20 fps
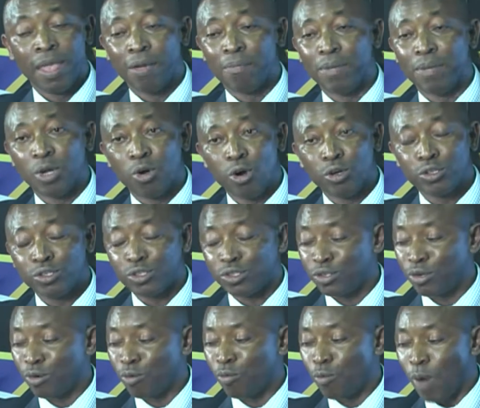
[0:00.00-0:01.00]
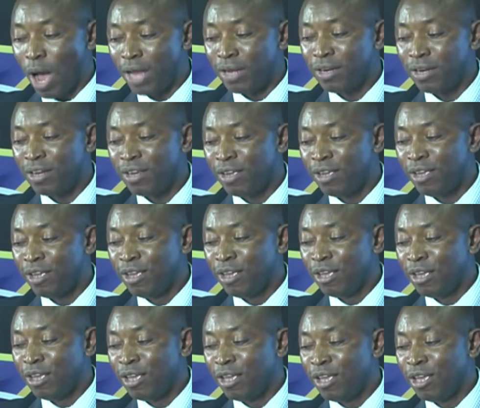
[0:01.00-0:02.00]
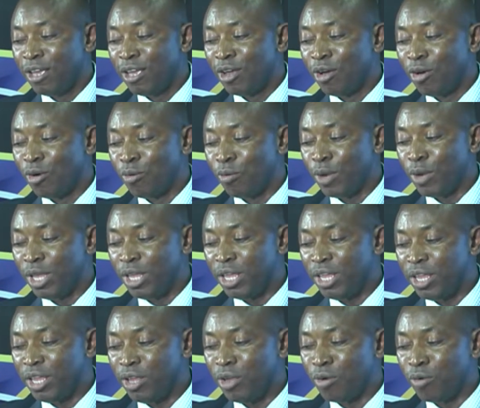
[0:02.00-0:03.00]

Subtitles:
Because, one, we